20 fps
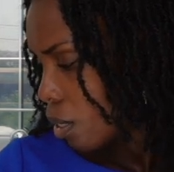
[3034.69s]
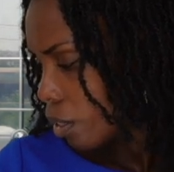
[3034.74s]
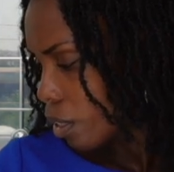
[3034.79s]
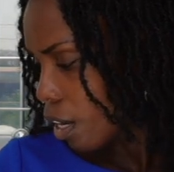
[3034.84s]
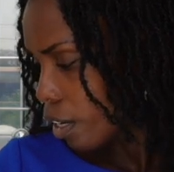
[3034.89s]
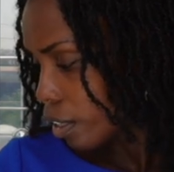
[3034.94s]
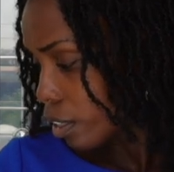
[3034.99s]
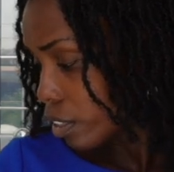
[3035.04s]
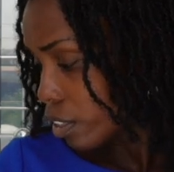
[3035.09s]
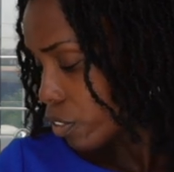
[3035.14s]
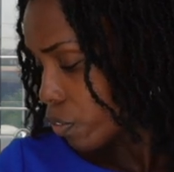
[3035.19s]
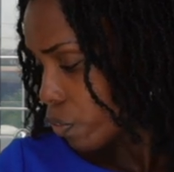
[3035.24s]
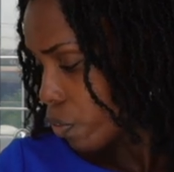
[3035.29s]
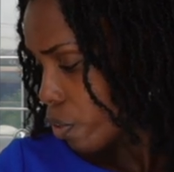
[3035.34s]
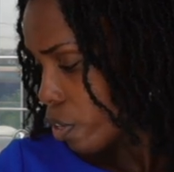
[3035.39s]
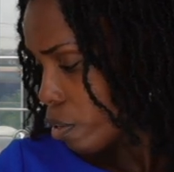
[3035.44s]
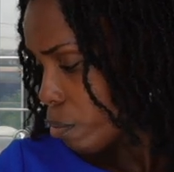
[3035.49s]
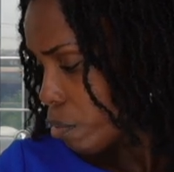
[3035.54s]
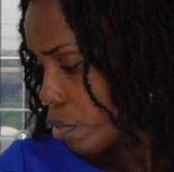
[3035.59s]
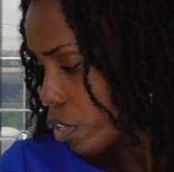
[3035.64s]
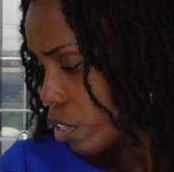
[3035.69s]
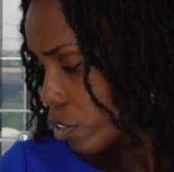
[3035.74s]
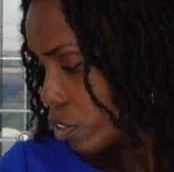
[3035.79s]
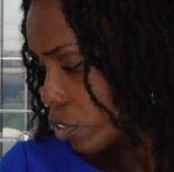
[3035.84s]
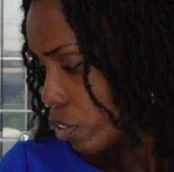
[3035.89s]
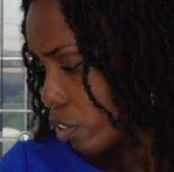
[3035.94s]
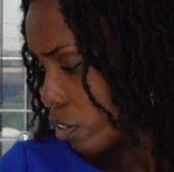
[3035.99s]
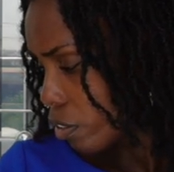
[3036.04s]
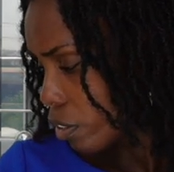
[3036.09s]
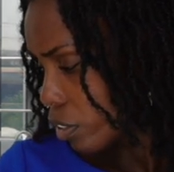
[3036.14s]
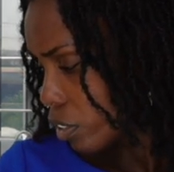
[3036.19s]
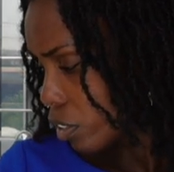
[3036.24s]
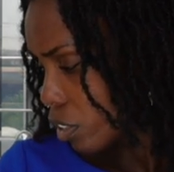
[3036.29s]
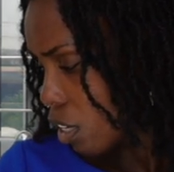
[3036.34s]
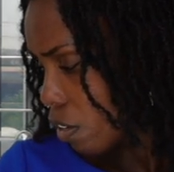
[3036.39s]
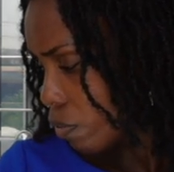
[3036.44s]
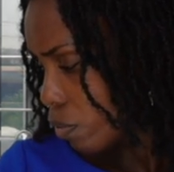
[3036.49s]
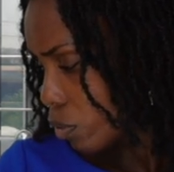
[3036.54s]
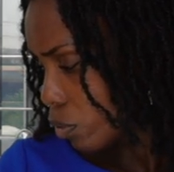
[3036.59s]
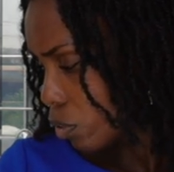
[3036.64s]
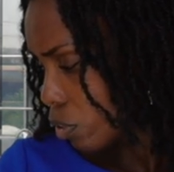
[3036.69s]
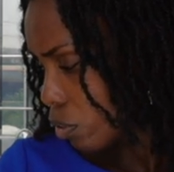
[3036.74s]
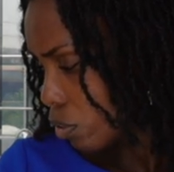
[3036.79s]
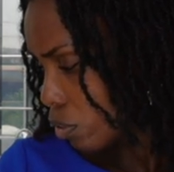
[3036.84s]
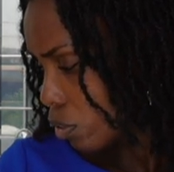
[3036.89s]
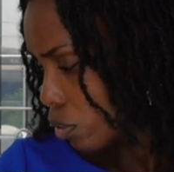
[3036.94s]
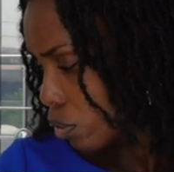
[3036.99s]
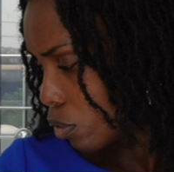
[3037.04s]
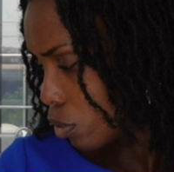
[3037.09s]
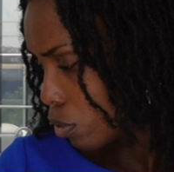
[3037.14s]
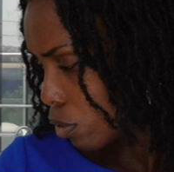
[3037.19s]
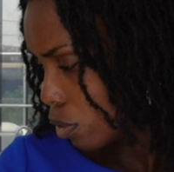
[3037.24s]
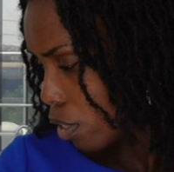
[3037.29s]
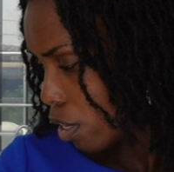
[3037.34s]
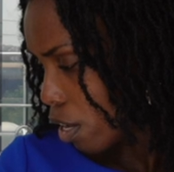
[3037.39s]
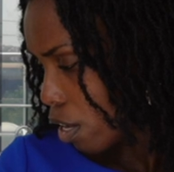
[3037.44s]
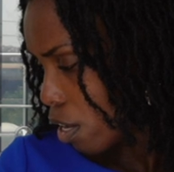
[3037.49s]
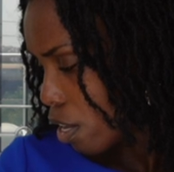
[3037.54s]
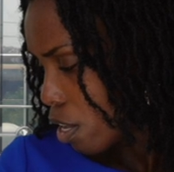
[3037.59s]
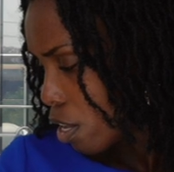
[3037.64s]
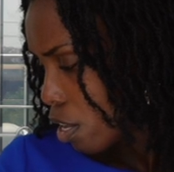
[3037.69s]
Congolese Foreign Minister Christophe Lutundula